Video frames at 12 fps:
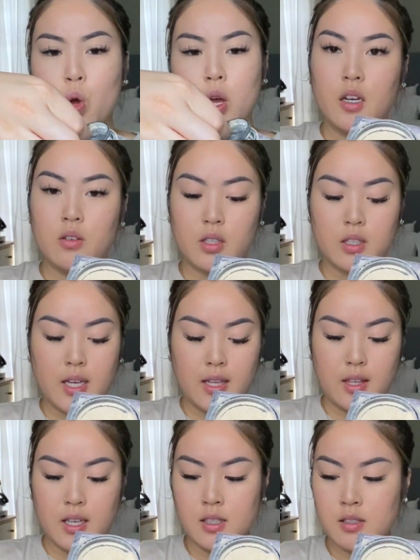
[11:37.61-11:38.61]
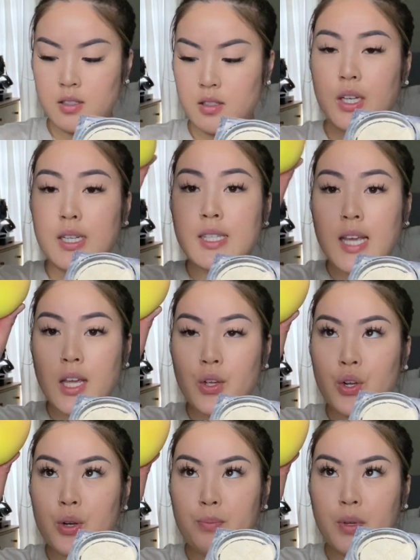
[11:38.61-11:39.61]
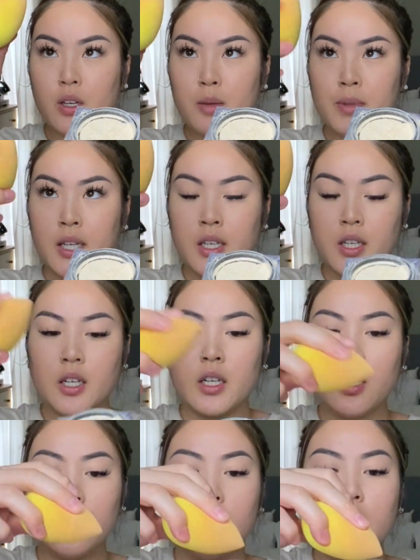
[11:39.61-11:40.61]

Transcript: It'll look like this. You're gonna take your beauty blender